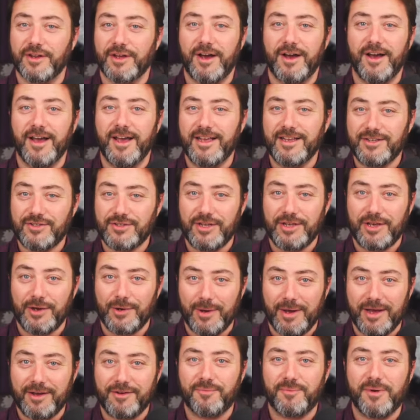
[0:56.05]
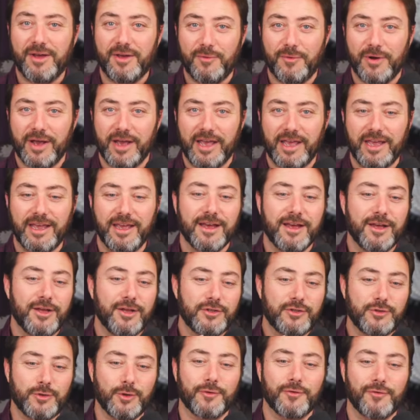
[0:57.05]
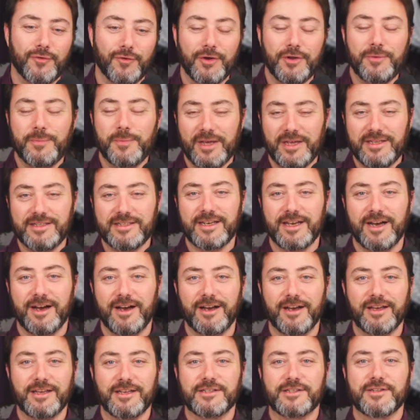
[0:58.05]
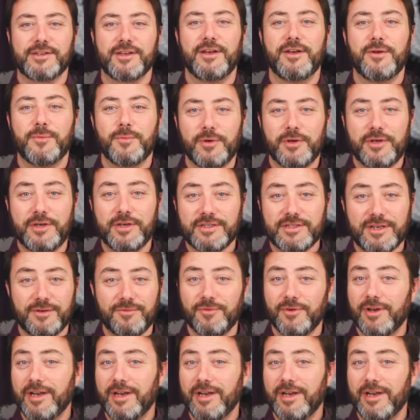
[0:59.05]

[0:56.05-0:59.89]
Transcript: I actually go out of my way to avoid painting eyes because I'm really